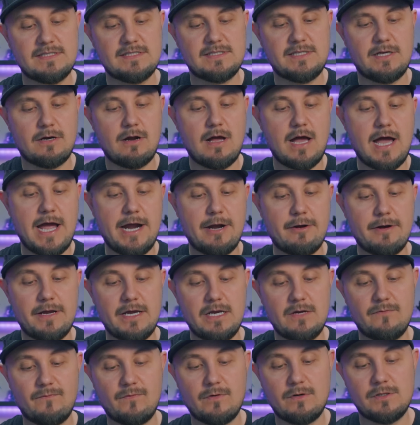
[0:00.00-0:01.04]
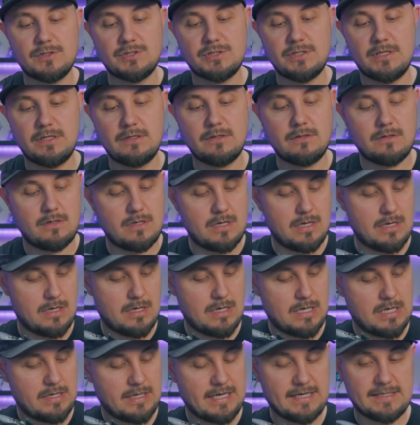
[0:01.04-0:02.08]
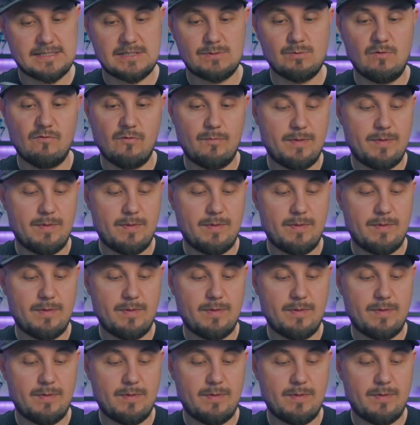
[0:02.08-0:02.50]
is their higher end version. I got a swivel